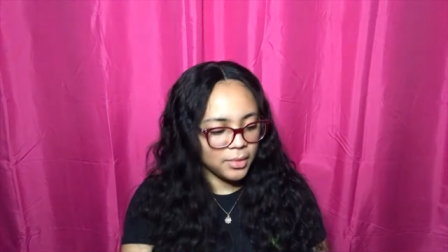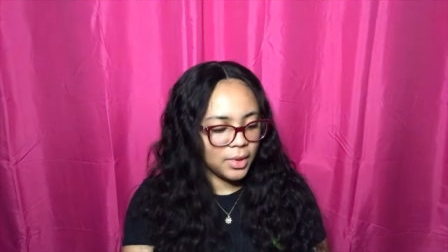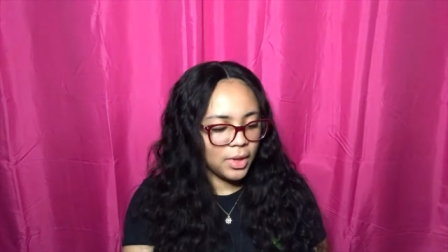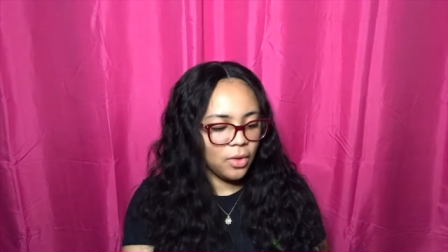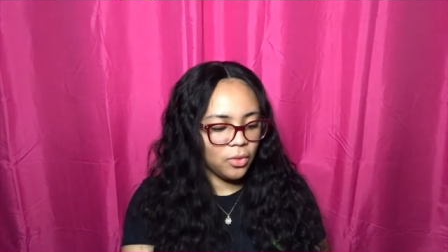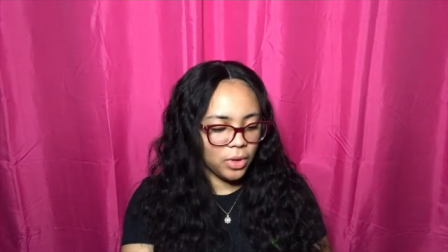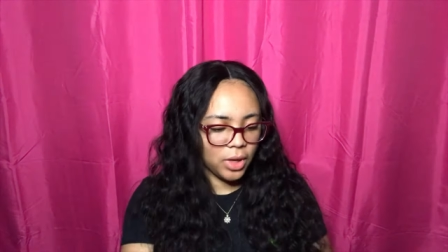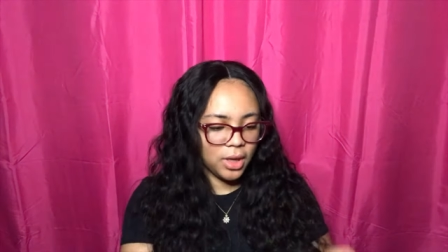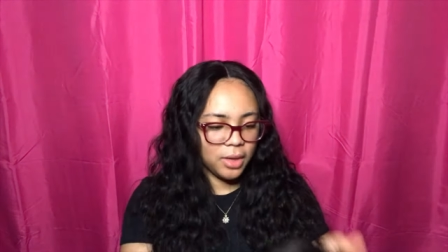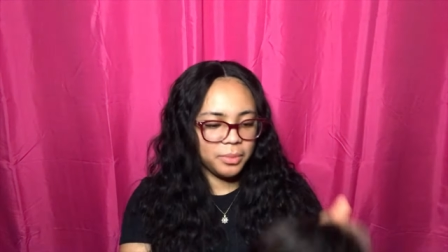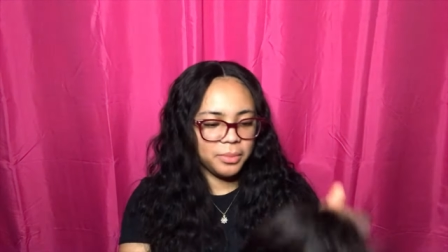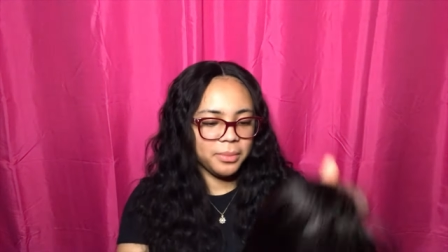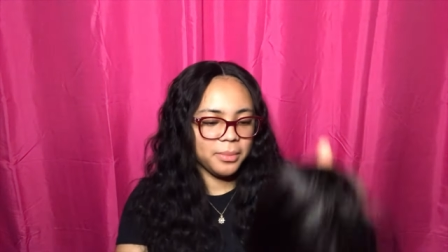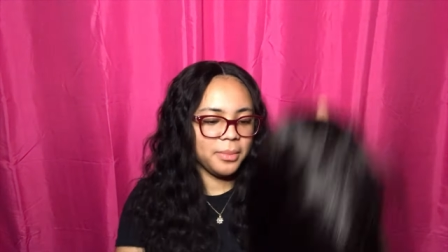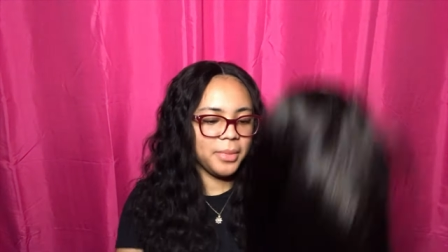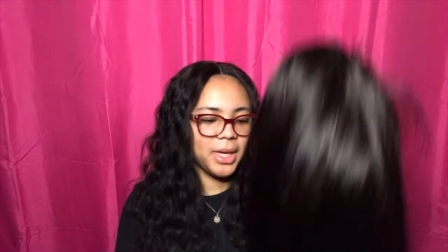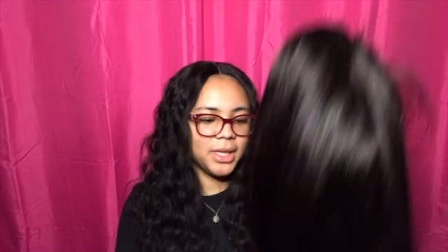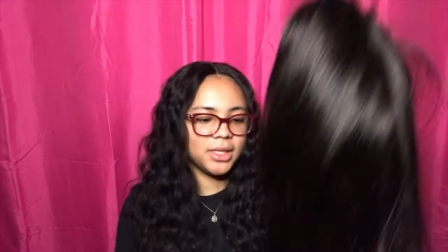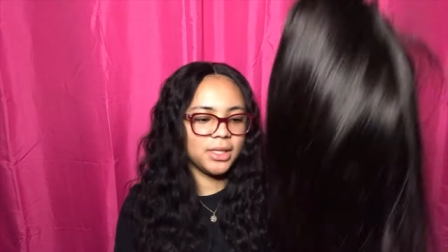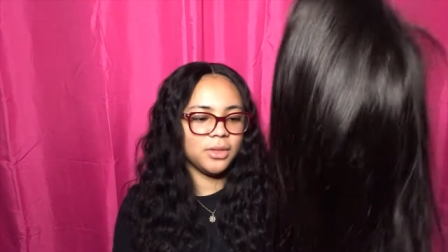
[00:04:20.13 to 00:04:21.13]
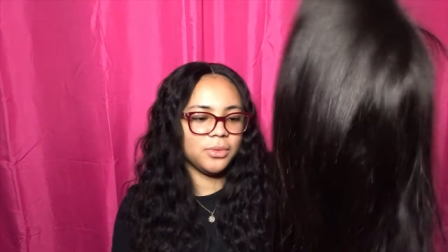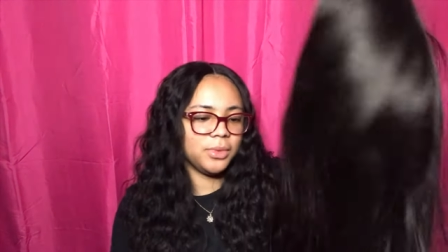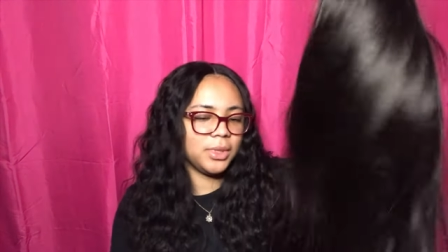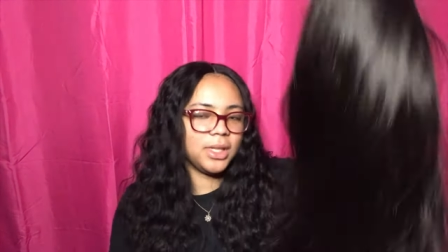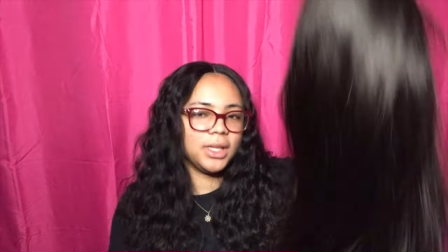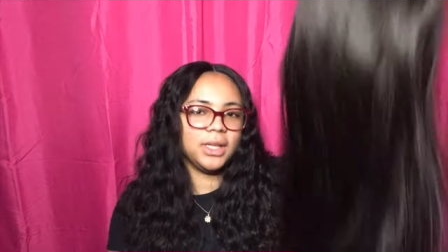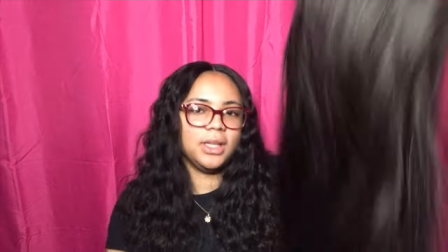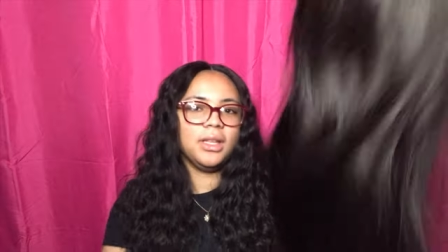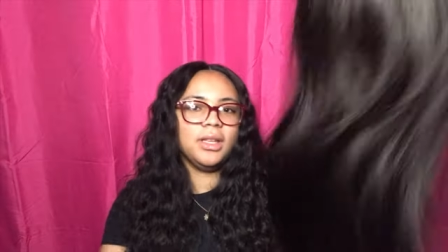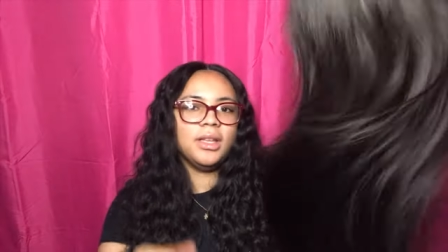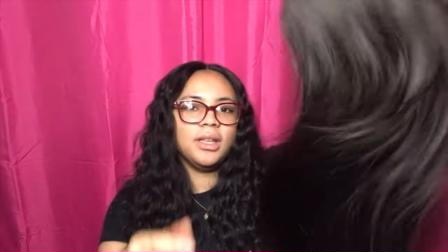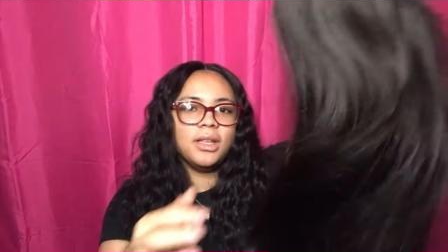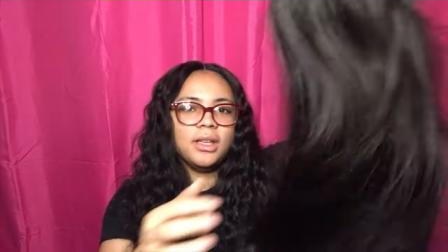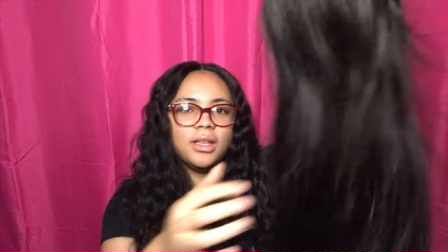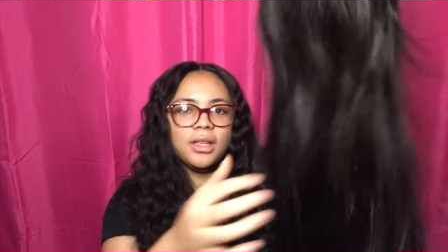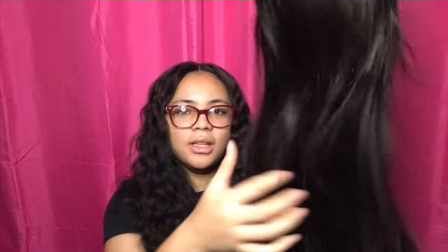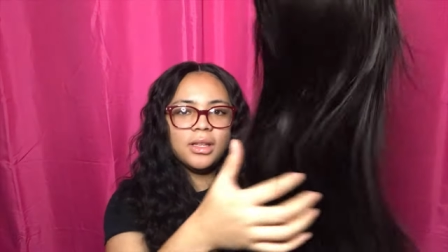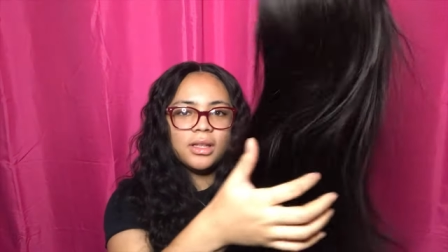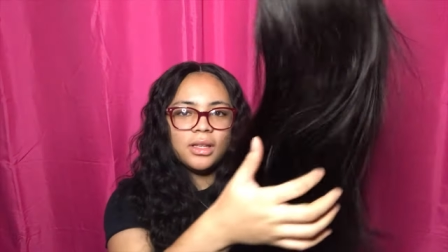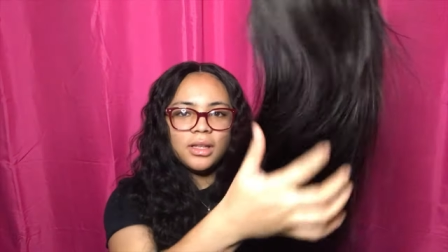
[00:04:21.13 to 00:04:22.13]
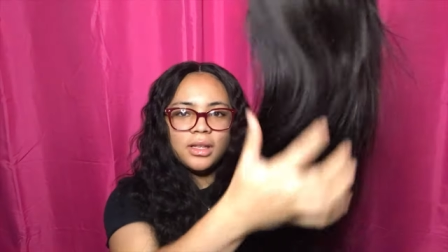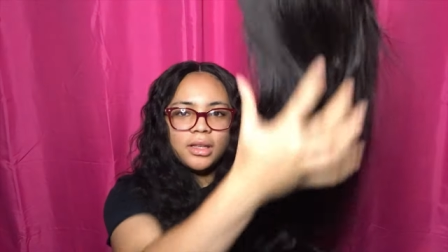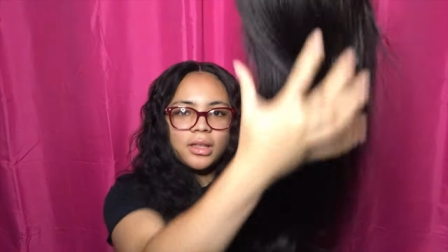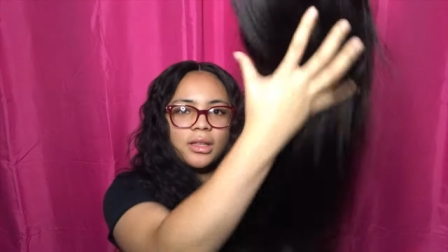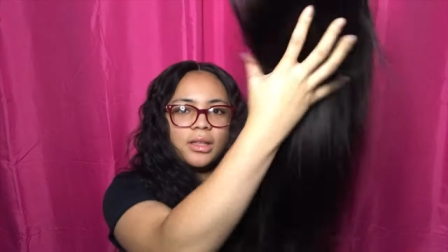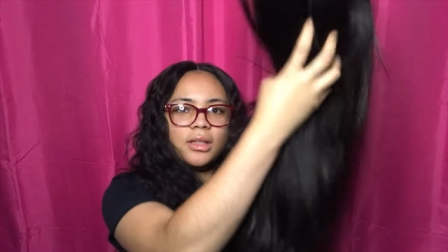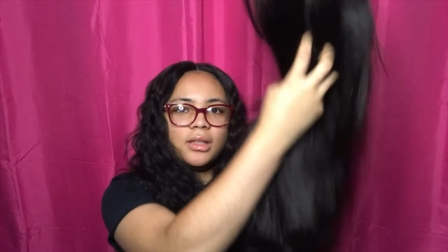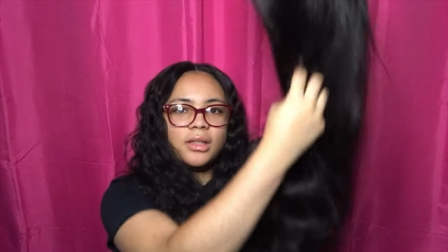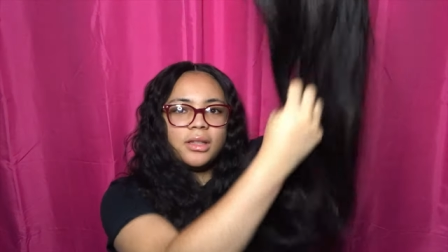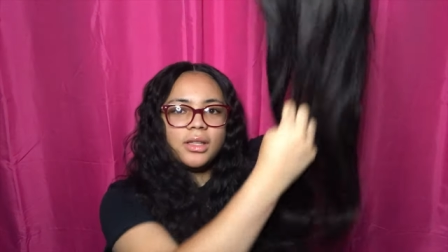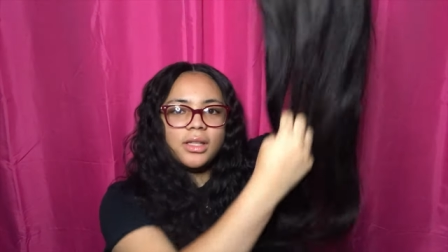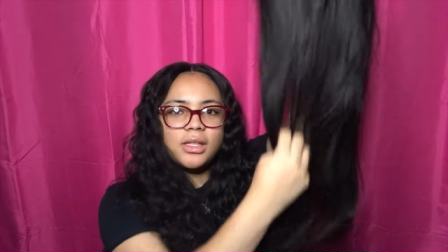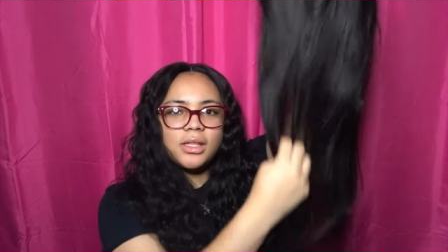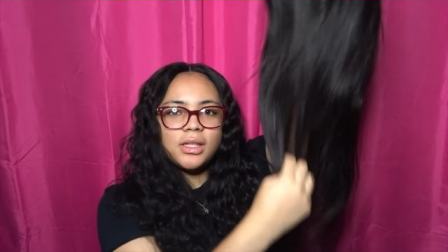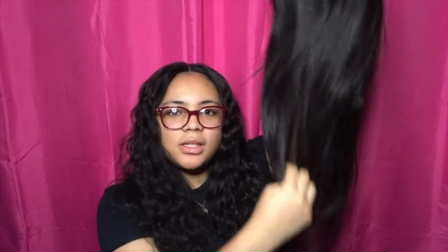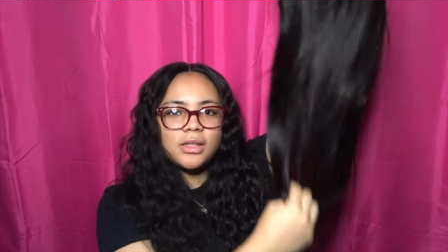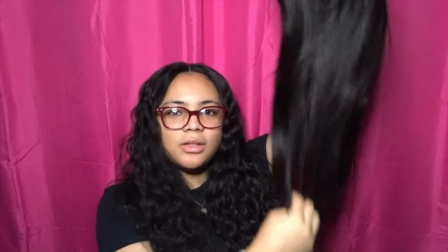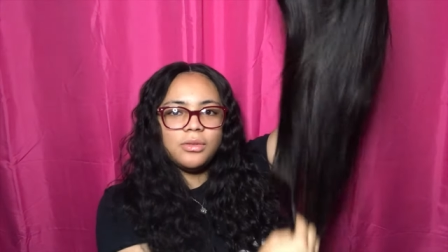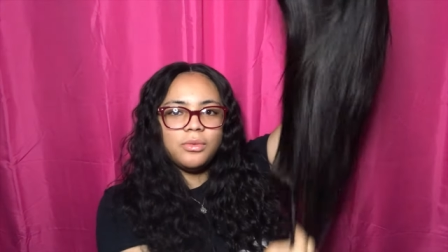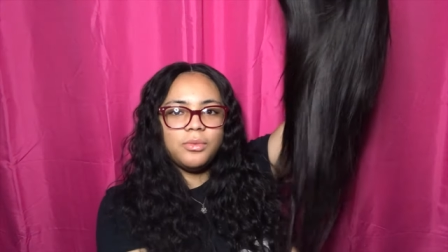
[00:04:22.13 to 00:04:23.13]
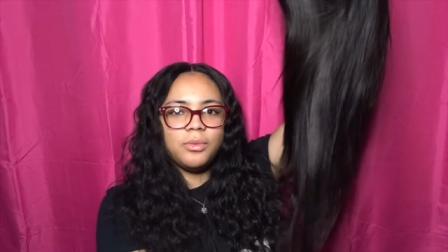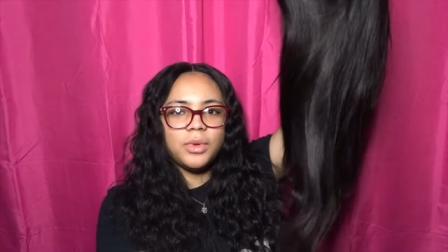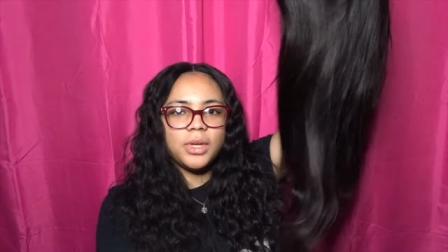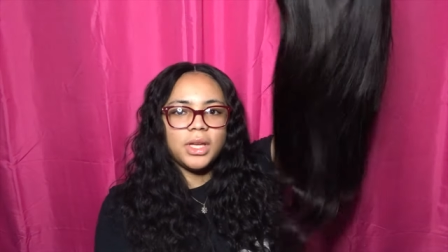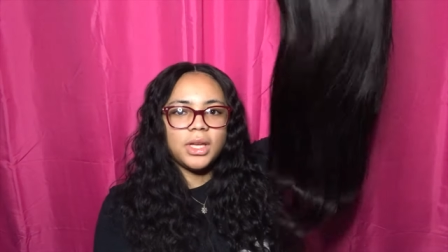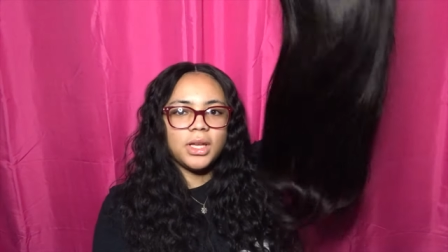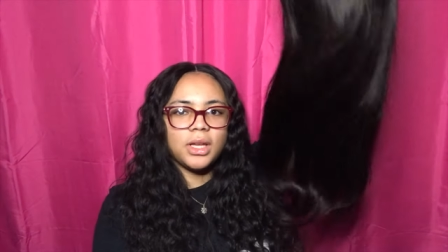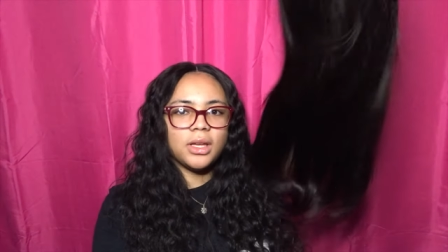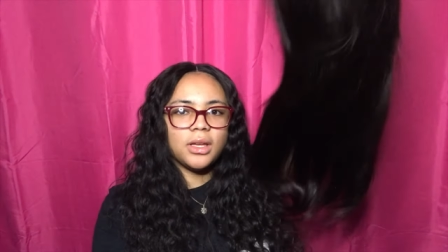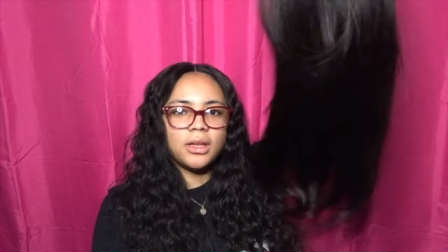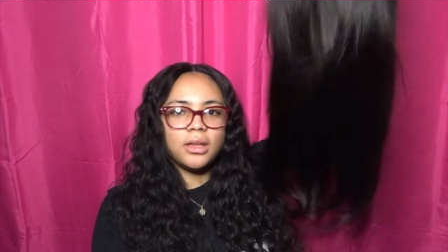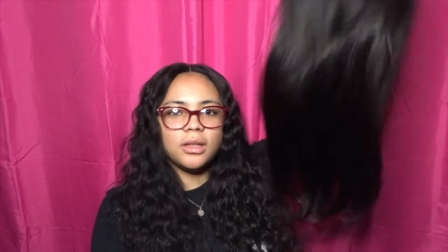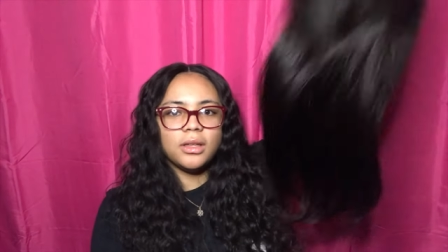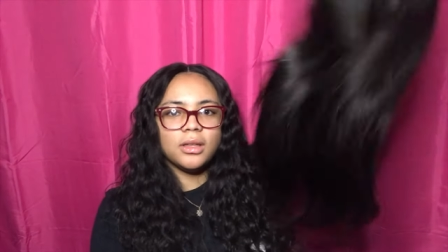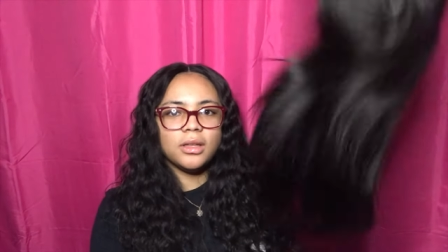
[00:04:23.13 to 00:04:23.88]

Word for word: okay back to the wig this is the wig